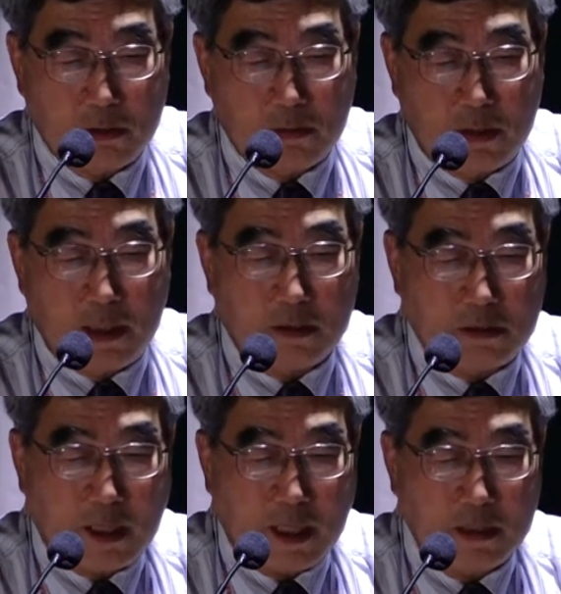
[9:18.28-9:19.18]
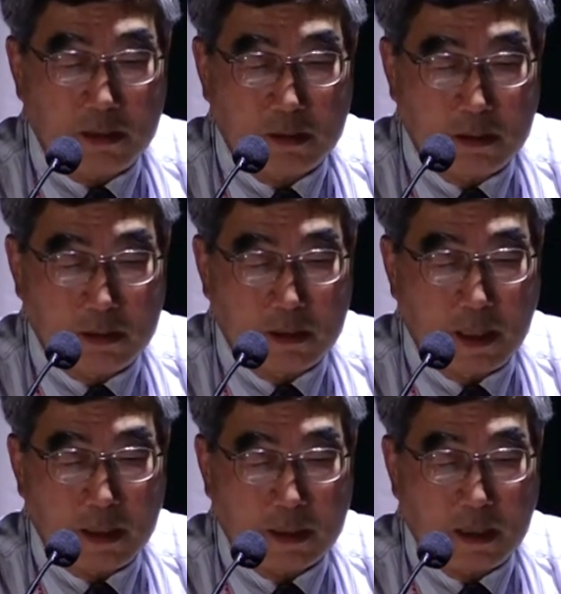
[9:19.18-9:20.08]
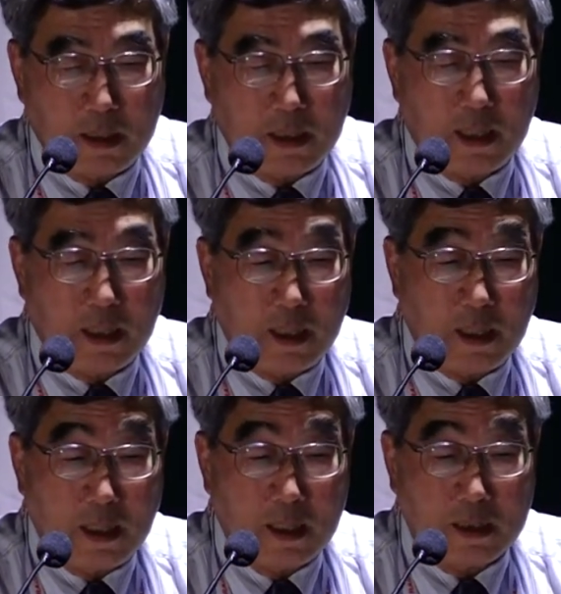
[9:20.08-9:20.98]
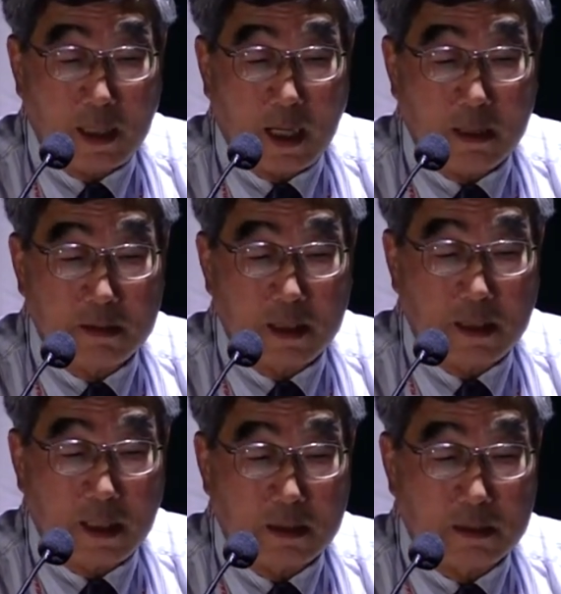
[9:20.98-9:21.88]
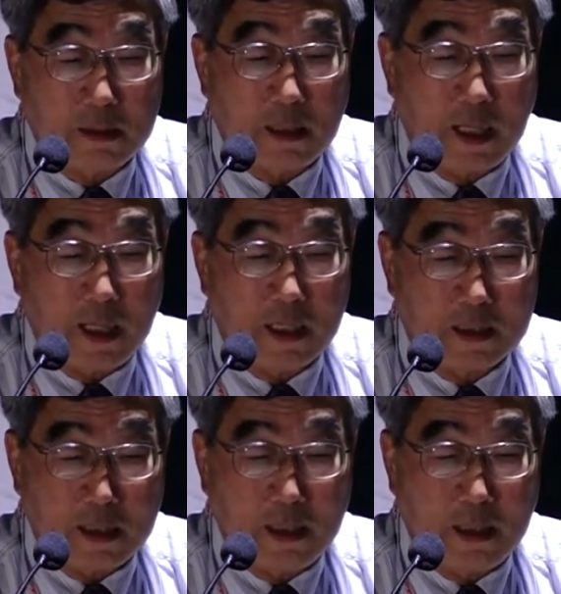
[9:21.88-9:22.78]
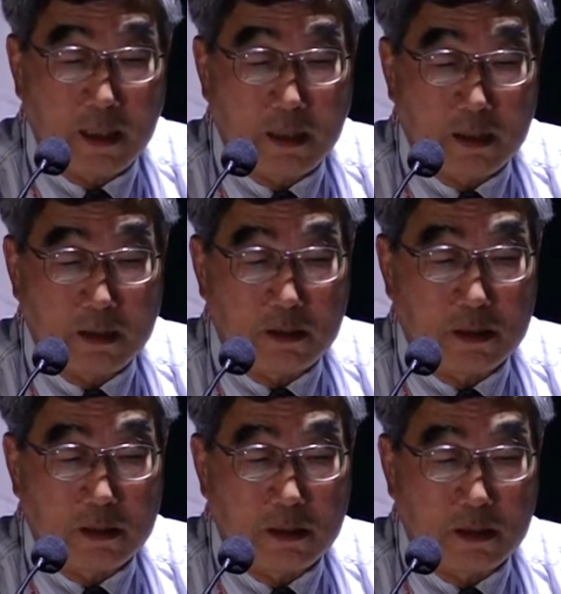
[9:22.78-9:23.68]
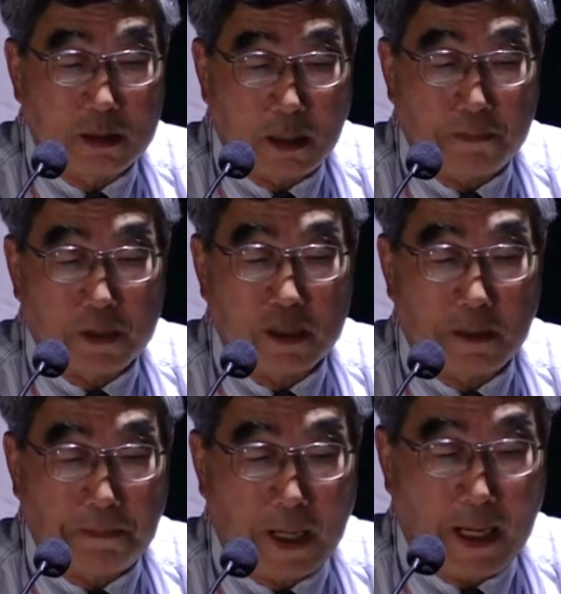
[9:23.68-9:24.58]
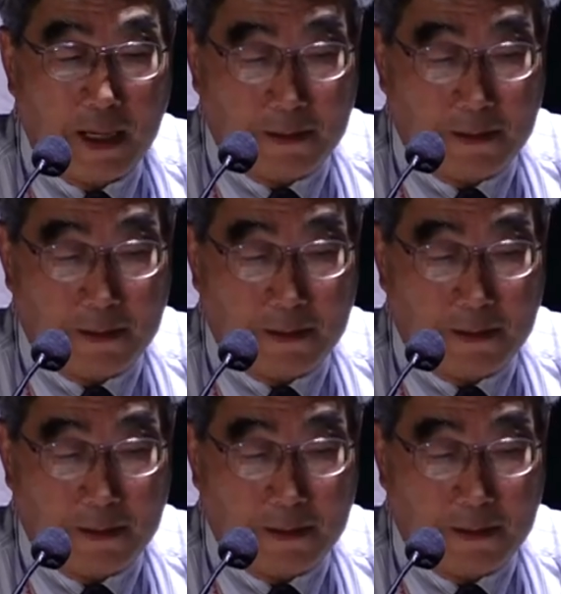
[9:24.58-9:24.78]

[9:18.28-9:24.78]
we try to get Thar Desert energy to ship to Japan?